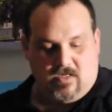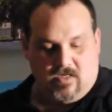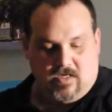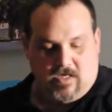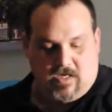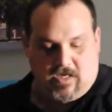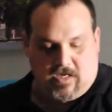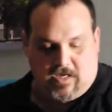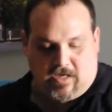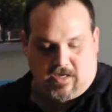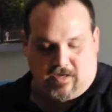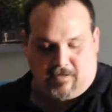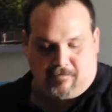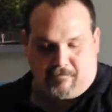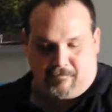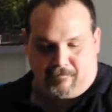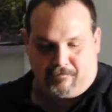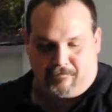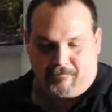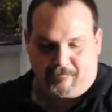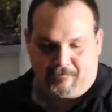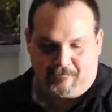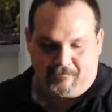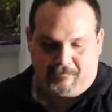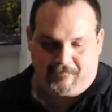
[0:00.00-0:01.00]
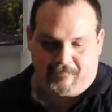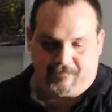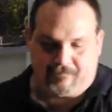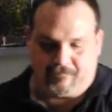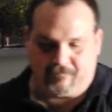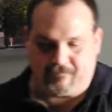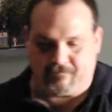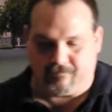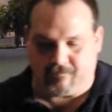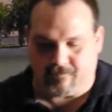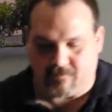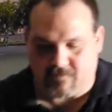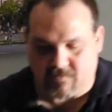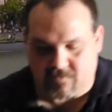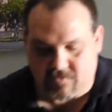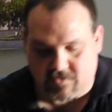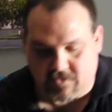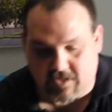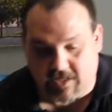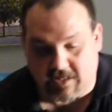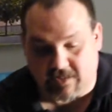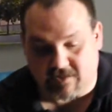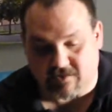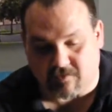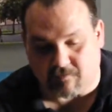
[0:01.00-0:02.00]
So
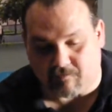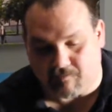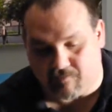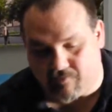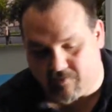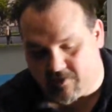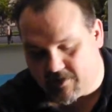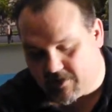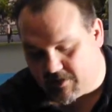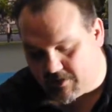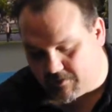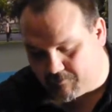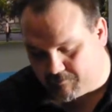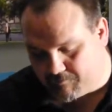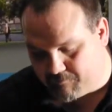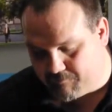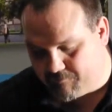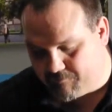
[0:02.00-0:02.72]
that's a pretty,